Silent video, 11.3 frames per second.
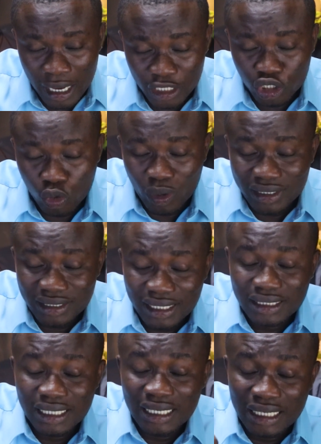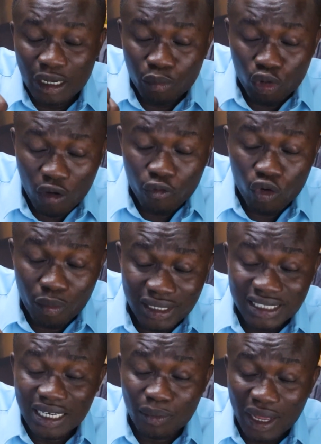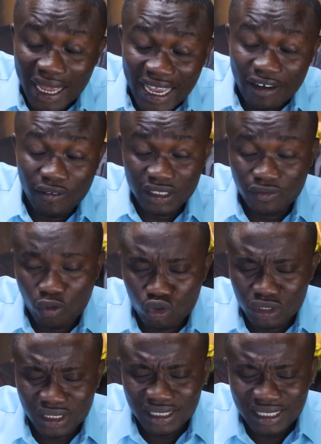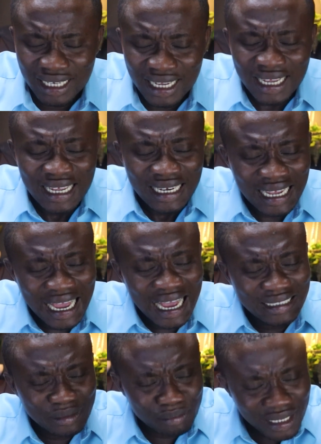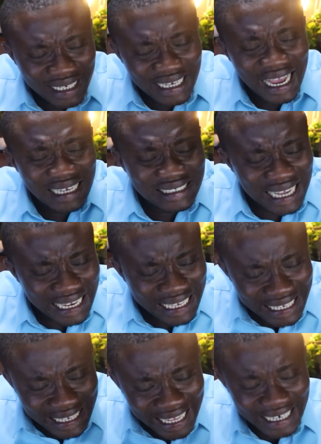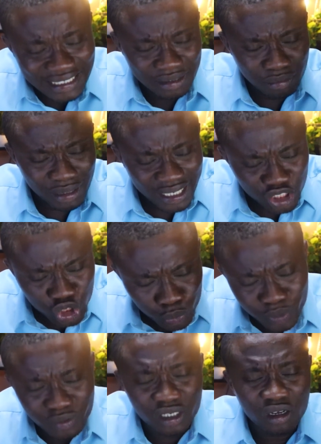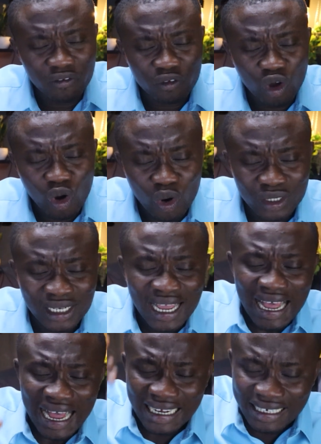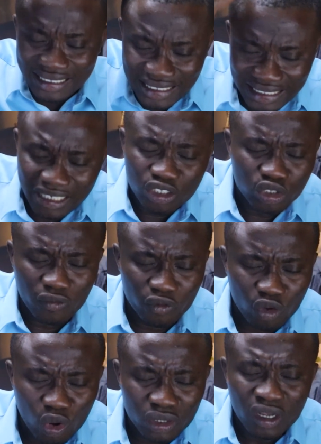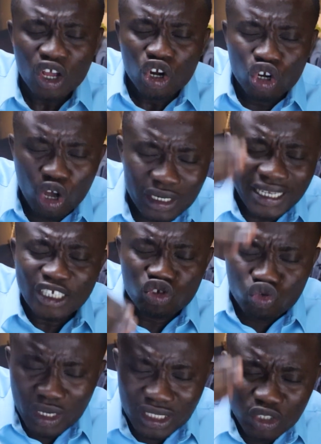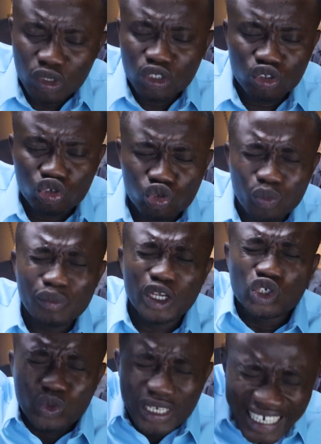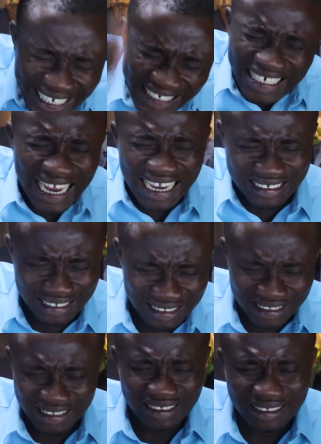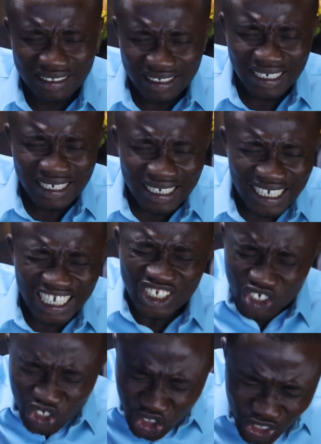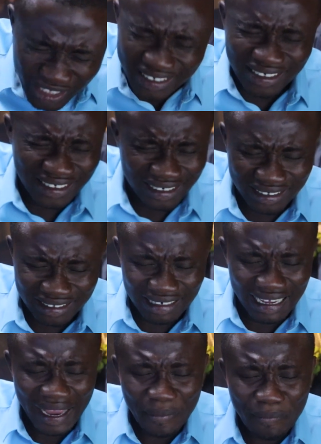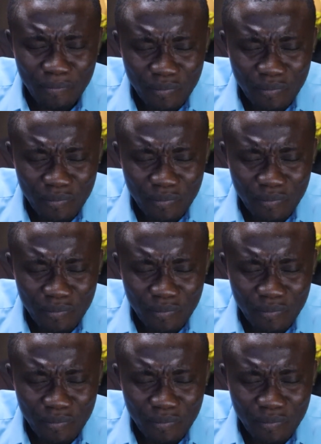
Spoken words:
as your word says in the book of Romans, chapter 8, verse 14, that as many as are led by the Spirit of God are the sons of God. Lord, in 2022, may you lead us in Jesus' name.